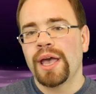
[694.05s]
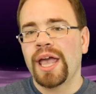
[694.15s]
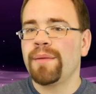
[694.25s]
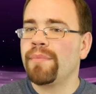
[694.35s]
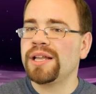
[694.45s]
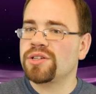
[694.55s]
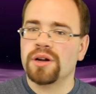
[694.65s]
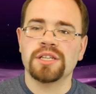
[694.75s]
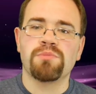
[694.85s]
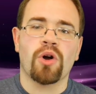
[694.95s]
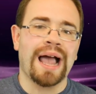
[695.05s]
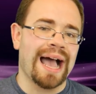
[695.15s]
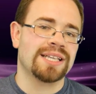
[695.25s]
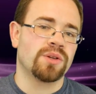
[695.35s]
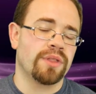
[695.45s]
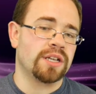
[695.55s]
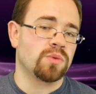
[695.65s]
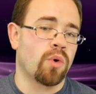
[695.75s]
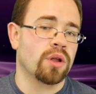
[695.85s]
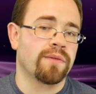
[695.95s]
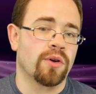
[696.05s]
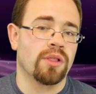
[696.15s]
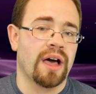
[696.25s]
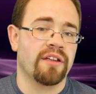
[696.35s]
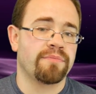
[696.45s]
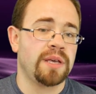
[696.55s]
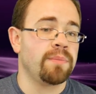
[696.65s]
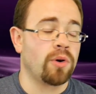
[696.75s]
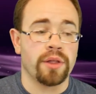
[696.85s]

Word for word: It might turn into more hassle than it's worth for a lot of people.